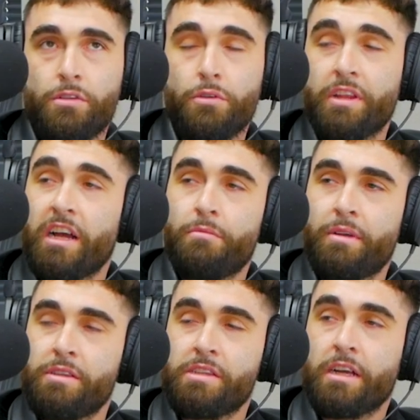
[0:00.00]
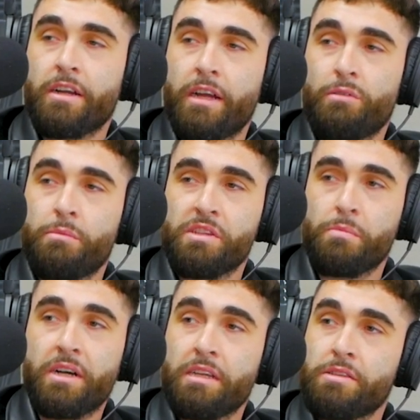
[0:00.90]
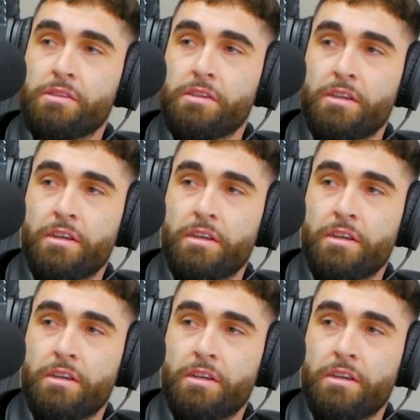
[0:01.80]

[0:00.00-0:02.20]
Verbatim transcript: told that i've been staring at women's butts